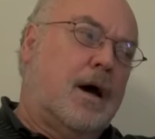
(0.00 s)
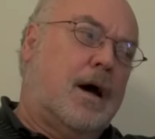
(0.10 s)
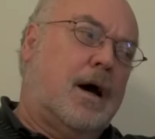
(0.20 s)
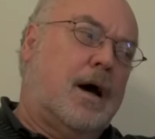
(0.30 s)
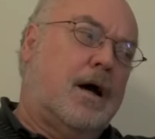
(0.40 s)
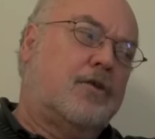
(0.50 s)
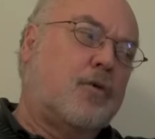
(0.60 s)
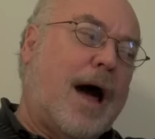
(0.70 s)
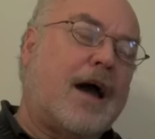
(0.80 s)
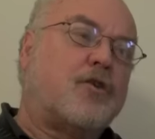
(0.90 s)
uh,
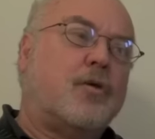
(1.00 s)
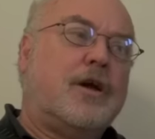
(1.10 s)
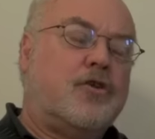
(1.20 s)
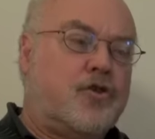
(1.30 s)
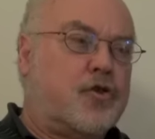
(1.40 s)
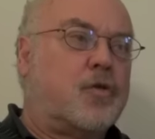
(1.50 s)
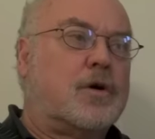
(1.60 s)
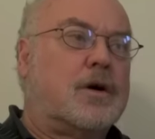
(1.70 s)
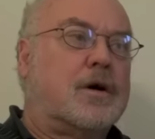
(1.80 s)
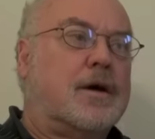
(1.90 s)
to actually
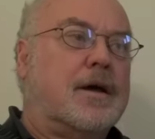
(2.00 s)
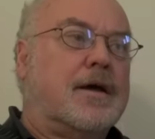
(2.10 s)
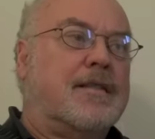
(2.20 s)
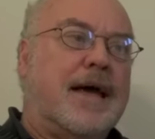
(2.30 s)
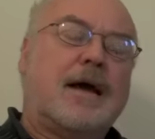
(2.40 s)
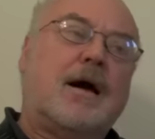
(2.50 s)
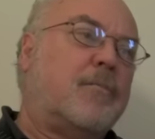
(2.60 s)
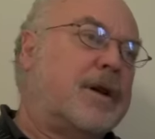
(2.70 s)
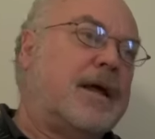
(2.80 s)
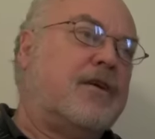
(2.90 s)
ensure that
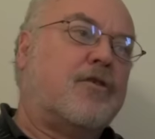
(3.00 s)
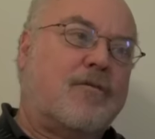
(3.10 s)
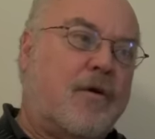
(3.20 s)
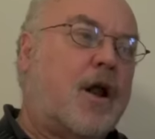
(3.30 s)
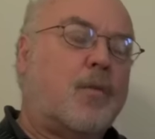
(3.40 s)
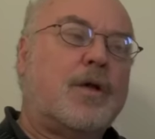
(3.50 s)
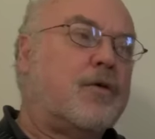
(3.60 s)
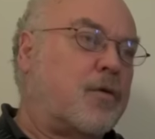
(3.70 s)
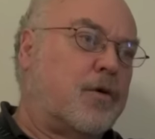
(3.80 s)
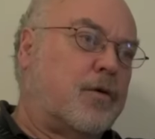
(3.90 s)
companies are following
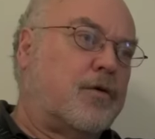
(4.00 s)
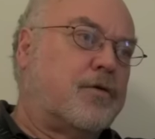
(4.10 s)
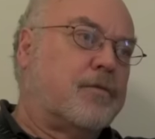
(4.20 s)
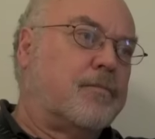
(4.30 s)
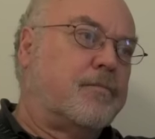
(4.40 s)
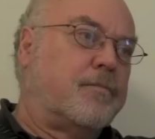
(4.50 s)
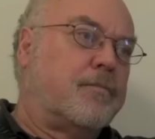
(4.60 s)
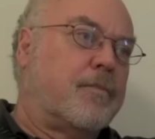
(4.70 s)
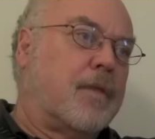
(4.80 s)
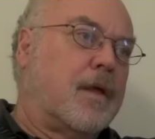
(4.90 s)
the rules.
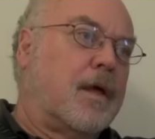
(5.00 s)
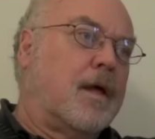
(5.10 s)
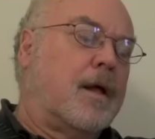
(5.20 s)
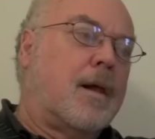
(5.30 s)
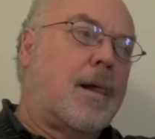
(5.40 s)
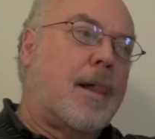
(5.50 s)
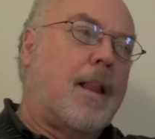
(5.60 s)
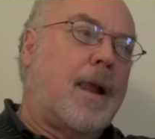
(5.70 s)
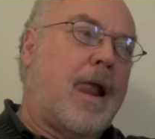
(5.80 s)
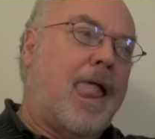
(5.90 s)

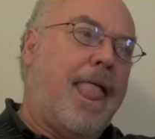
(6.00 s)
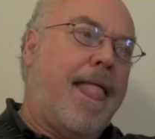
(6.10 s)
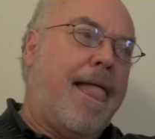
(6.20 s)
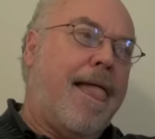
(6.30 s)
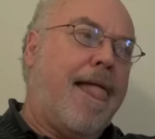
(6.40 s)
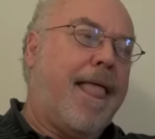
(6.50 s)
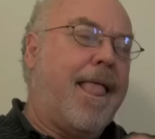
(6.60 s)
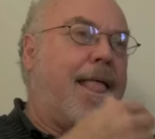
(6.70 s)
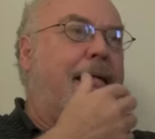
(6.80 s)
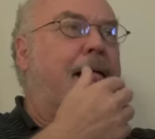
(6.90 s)
So you,
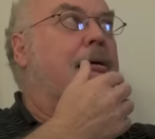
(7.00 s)
um,